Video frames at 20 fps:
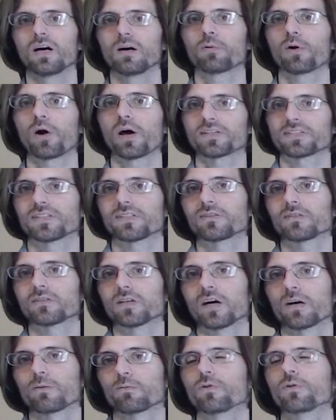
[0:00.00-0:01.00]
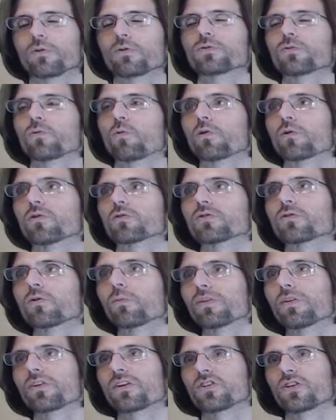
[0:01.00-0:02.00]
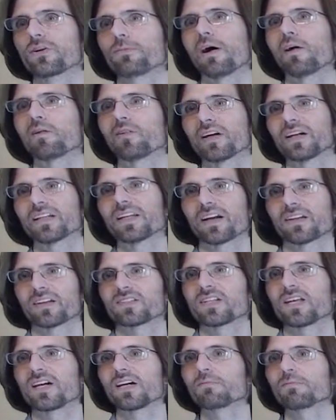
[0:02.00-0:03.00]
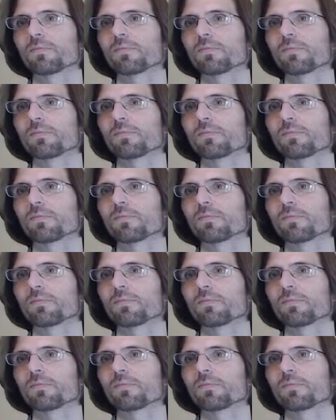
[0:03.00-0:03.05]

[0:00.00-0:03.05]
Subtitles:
processing time for those orders. Normally they ship out like next day.